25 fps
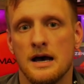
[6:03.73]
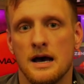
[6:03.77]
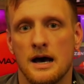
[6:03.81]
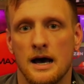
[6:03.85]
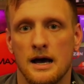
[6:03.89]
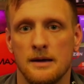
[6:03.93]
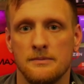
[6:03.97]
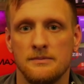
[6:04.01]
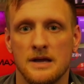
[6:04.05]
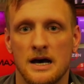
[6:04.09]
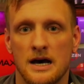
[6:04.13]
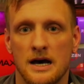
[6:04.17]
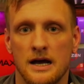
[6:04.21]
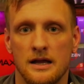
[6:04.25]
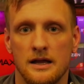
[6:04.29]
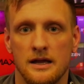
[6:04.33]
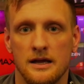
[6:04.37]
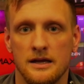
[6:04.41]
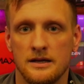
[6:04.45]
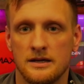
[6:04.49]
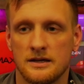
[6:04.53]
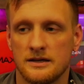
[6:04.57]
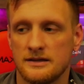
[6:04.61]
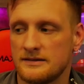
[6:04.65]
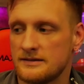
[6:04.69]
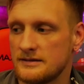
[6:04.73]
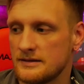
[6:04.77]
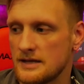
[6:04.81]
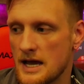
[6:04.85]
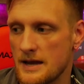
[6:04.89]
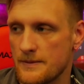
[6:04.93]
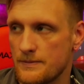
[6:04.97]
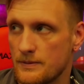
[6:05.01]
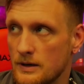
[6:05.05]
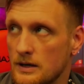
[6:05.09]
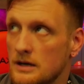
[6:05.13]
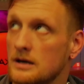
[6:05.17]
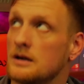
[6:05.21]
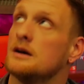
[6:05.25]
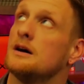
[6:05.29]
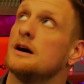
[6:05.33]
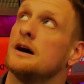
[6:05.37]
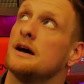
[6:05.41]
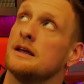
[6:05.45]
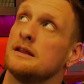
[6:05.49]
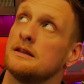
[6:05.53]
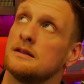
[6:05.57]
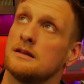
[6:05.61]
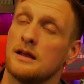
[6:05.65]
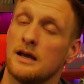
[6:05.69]
I'm not a good sniper.
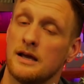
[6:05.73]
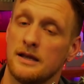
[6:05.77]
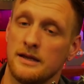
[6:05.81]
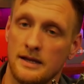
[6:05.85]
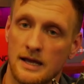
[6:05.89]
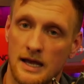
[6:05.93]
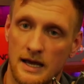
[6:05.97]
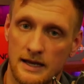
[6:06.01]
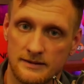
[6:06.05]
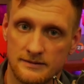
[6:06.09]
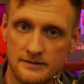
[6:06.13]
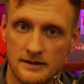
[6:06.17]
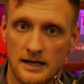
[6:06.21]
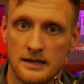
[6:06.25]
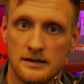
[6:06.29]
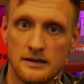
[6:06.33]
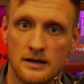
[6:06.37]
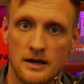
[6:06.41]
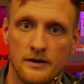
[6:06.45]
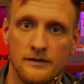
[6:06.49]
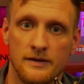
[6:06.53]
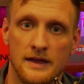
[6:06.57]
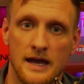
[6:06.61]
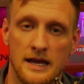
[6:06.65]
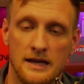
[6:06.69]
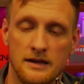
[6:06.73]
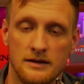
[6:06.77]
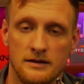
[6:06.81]
I, uh, yes, I know that.